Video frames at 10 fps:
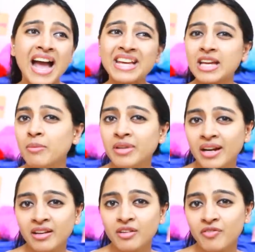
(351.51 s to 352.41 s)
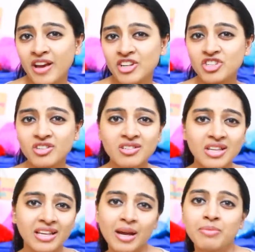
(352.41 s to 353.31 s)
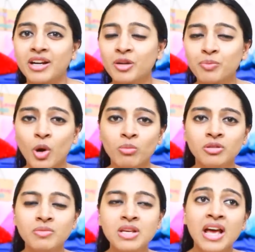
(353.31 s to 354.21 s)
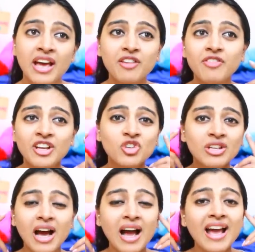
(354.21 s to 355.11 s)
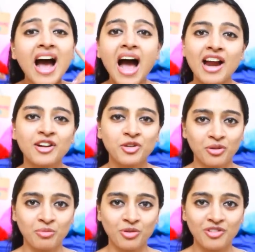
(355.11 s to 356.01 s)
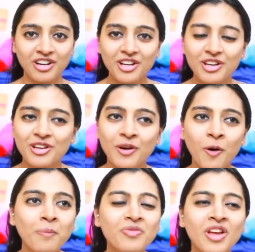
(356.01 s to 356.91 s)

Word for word: I kept getting infections, I kept getting problems. Eventually I had to remove it, you know.